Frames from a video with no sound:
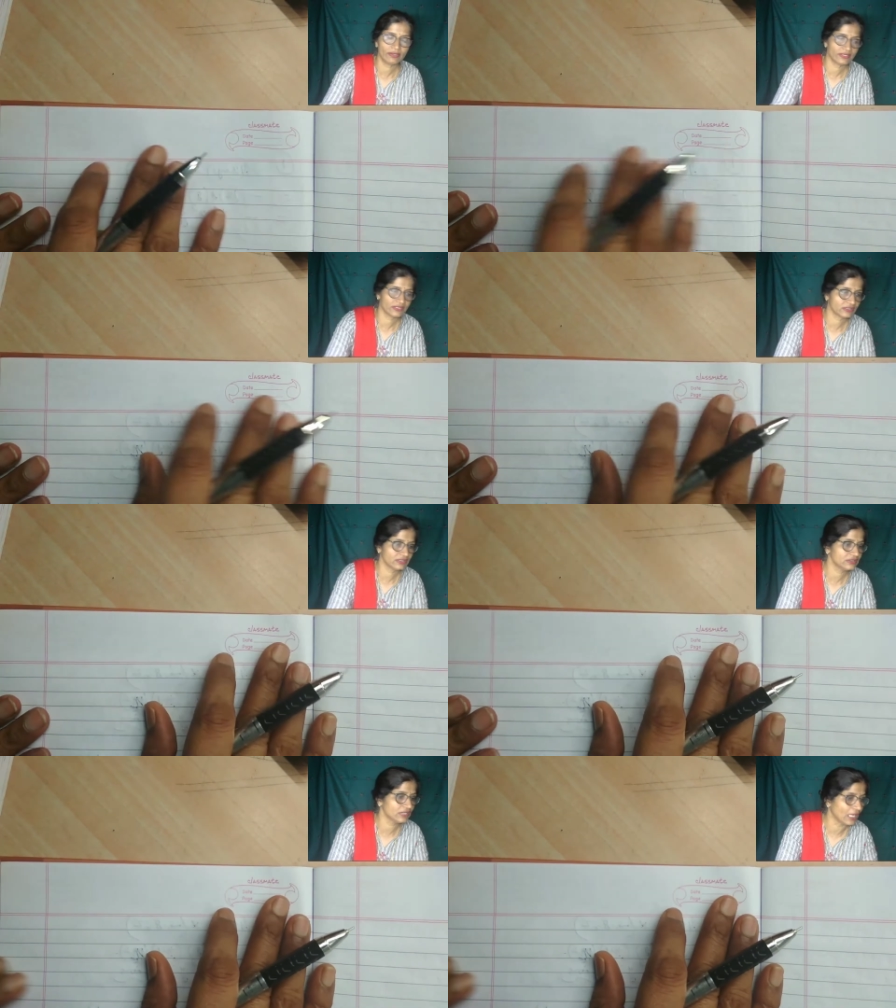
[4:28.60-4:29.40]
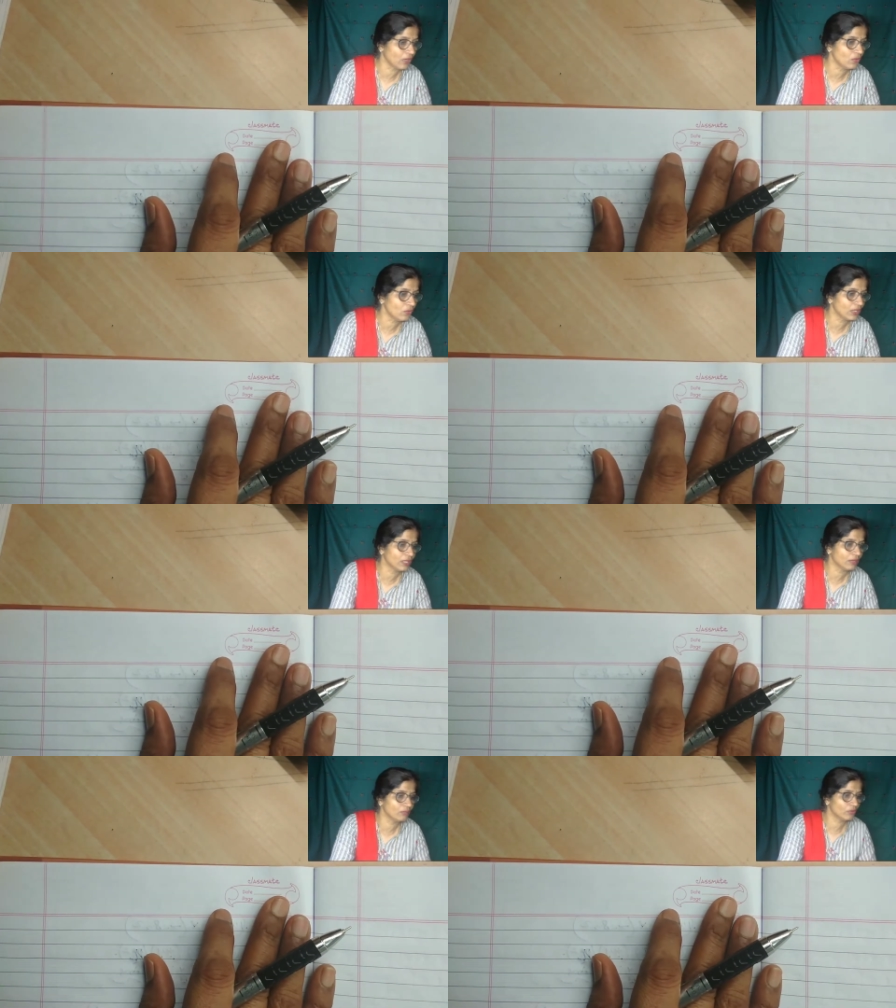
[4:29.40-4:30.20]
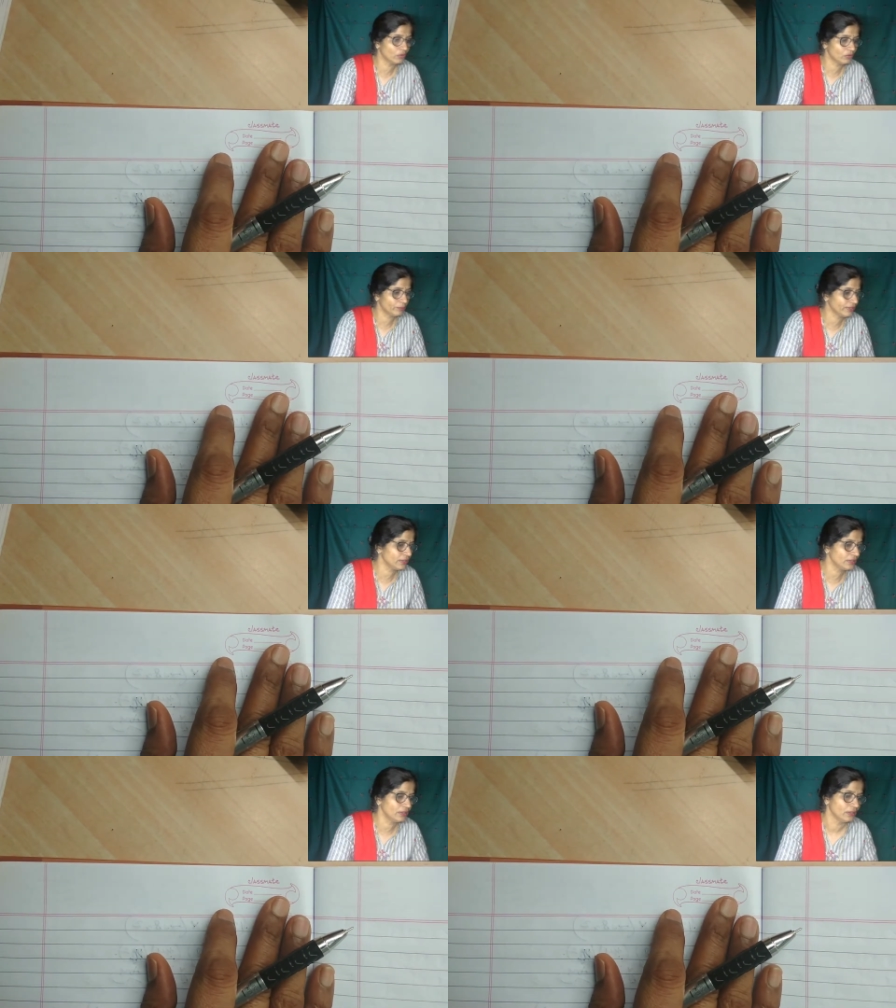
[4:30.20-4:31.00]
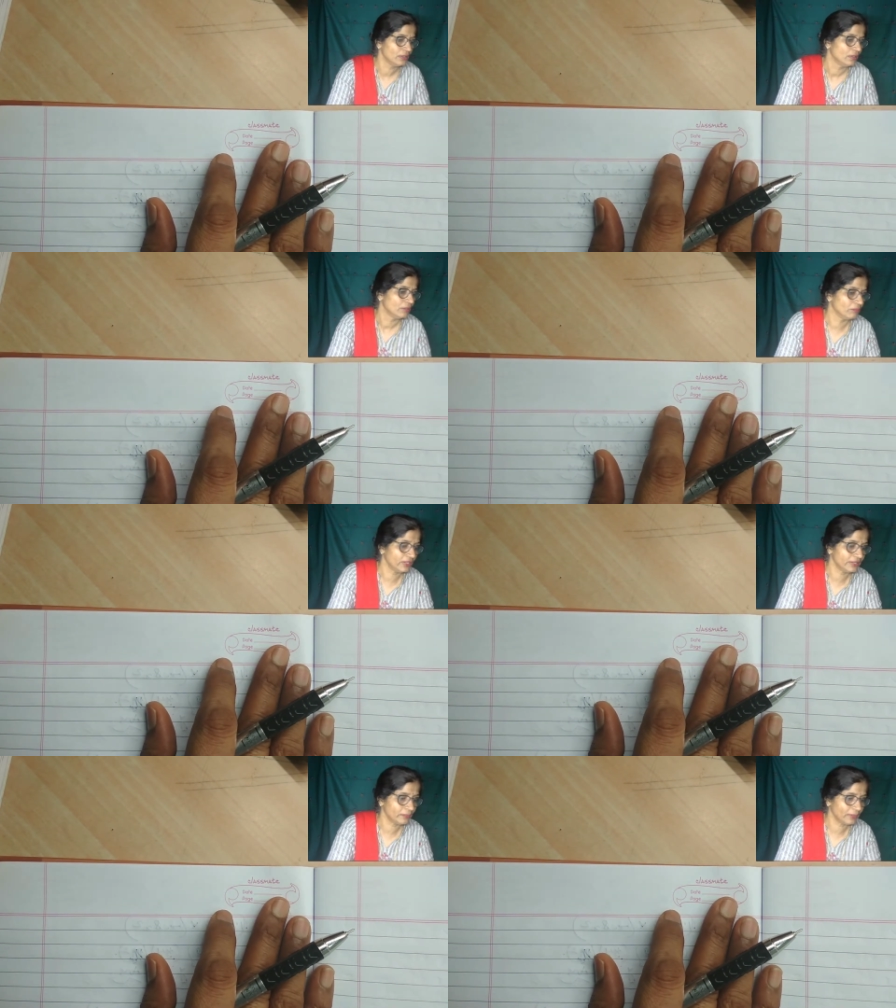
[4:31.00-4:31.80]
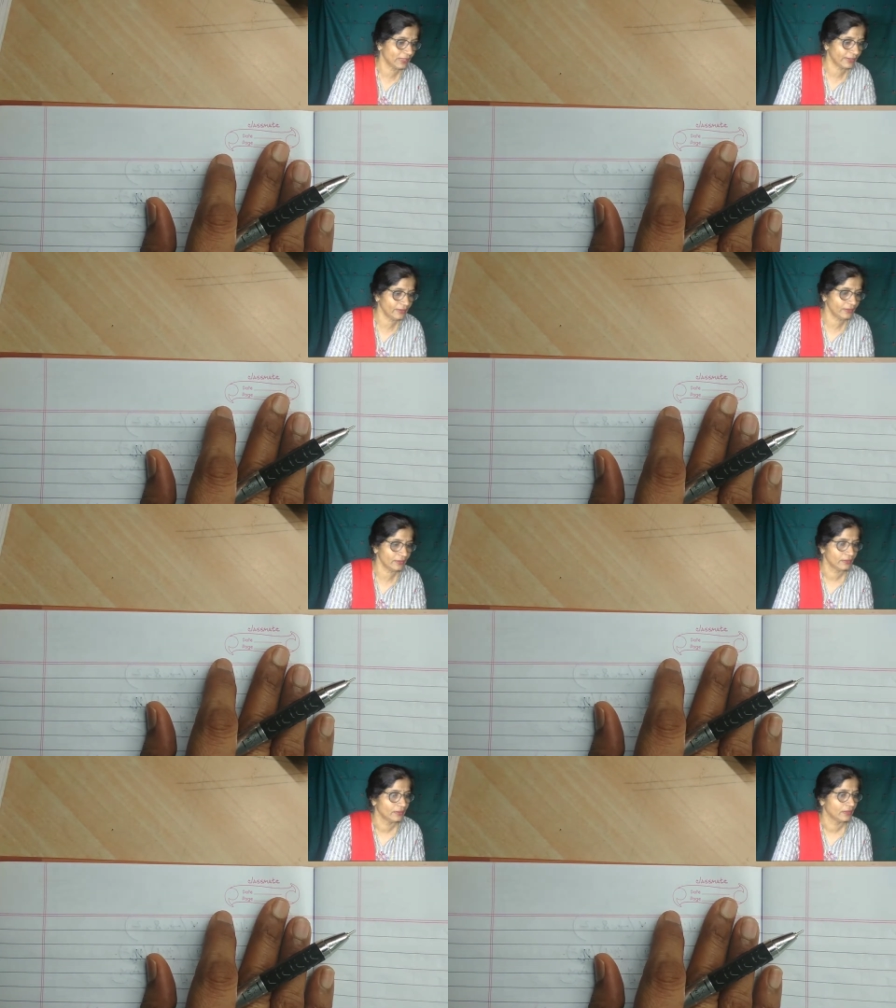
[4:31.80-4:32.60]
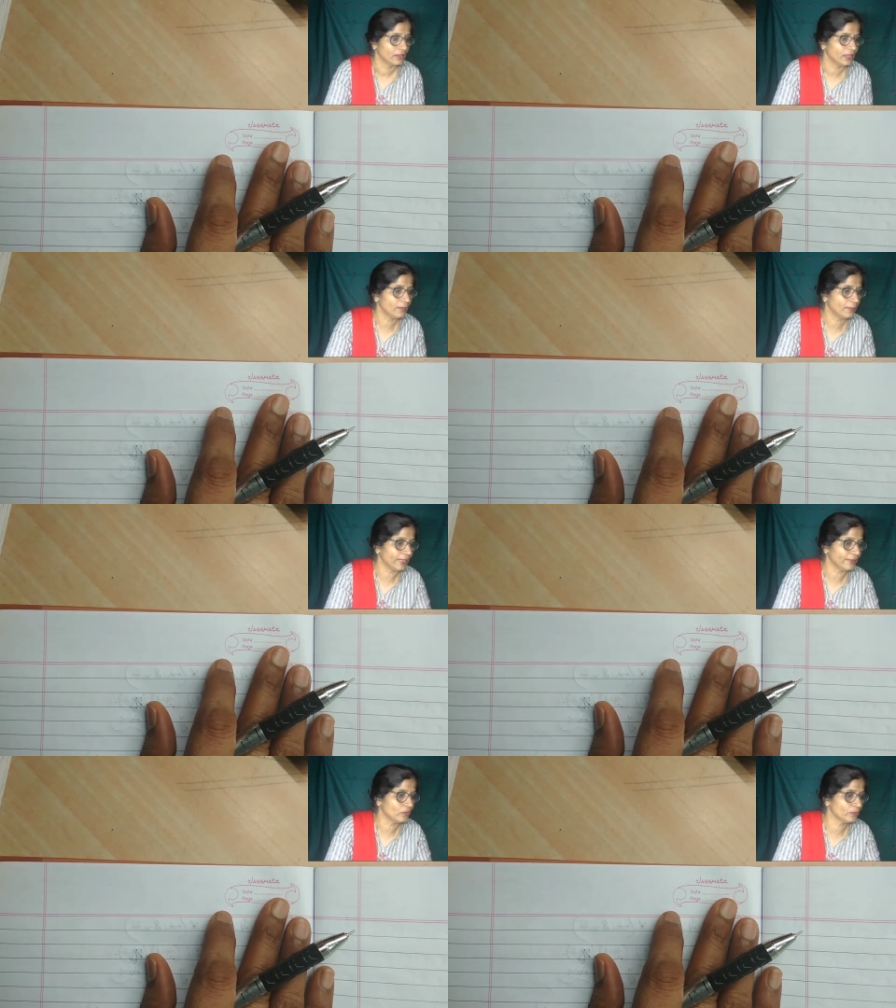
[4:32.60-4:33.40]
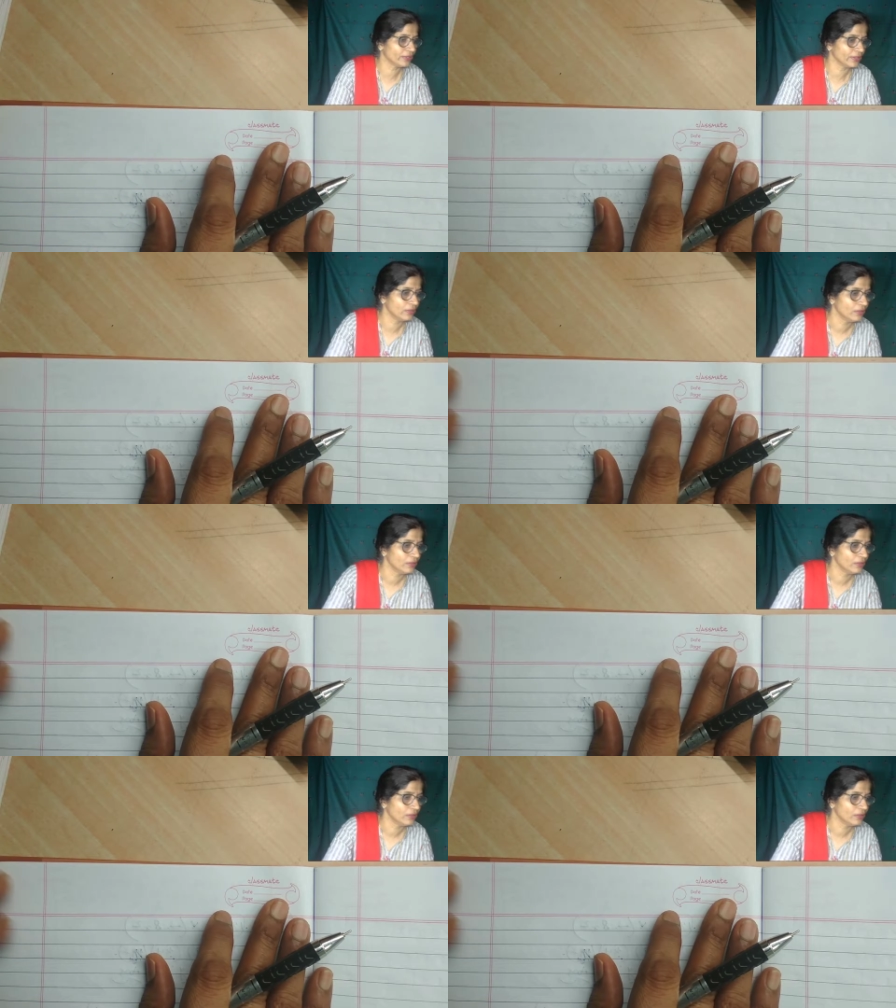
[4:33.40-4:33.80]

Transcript: discuss how a monomial multiplies a binomial.